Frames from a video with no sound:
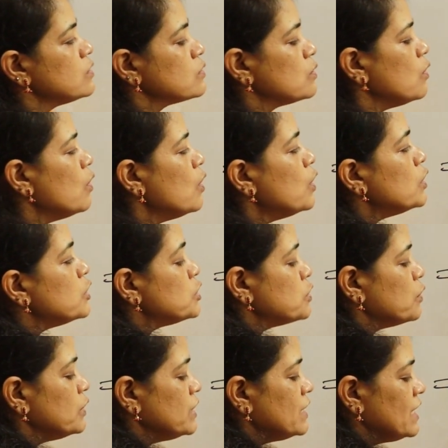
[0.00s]
So
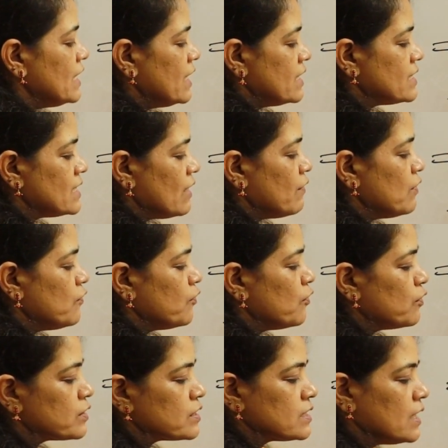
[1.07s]
28, 7
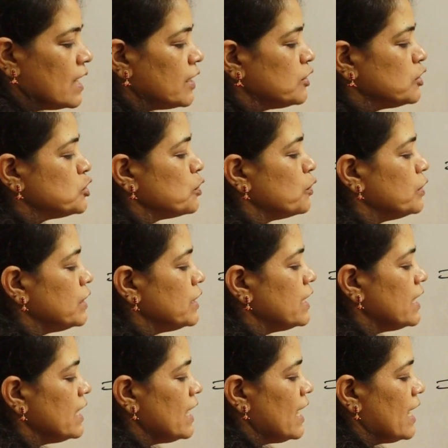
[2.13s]
4s are
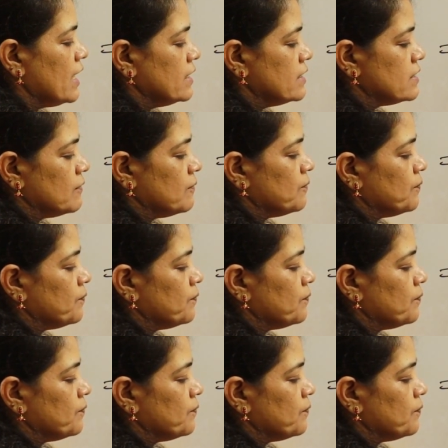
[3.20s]
28.